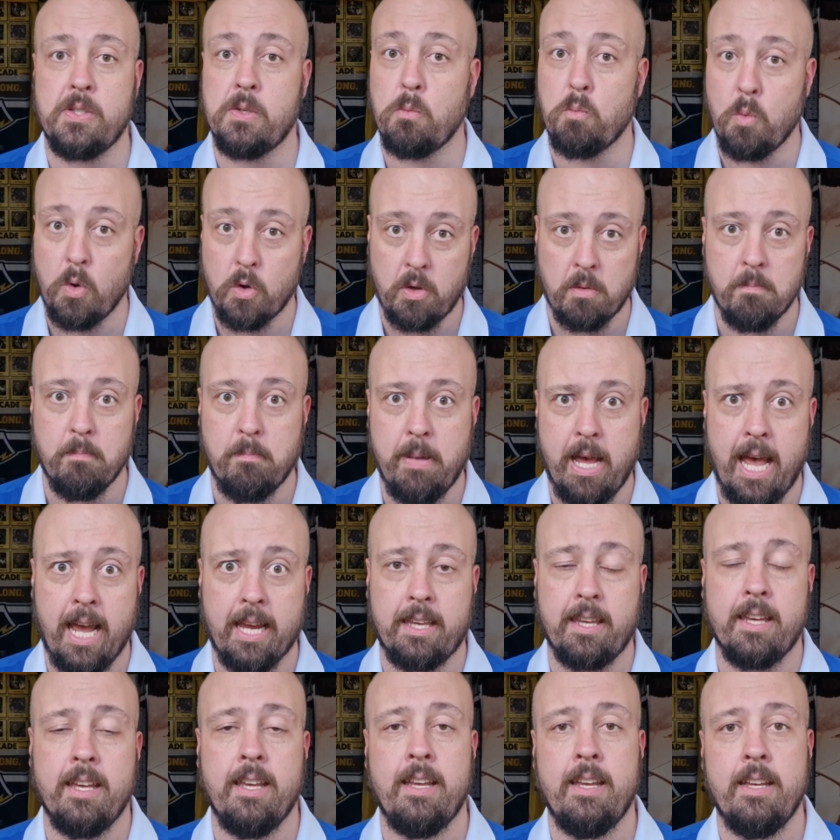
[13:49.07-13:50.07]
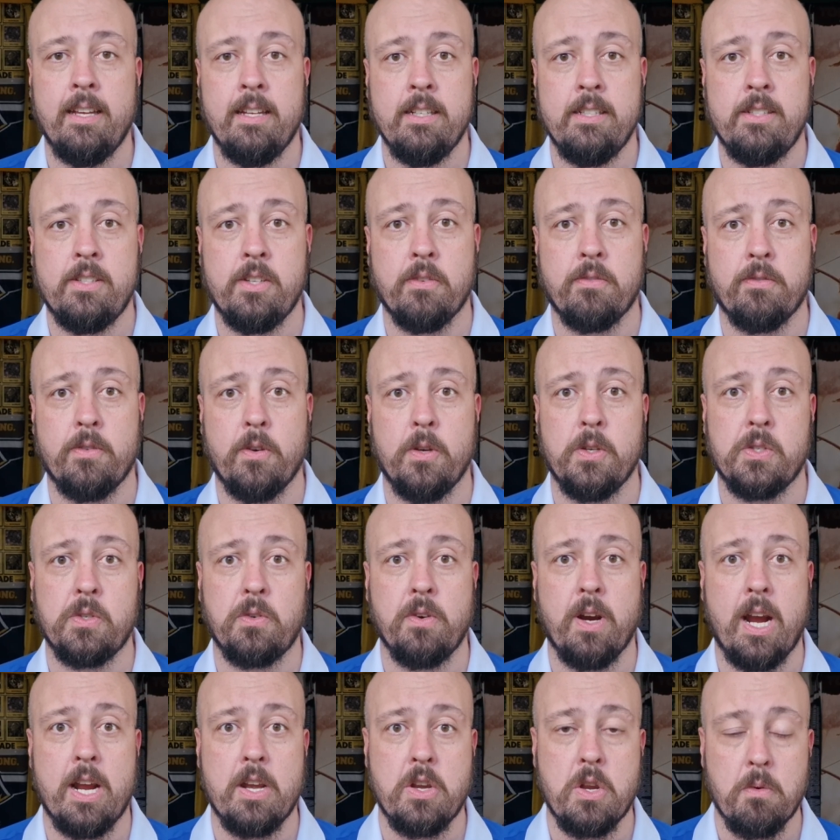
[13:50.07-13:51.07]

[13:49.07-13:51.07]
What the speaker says: and welcome back to first grade.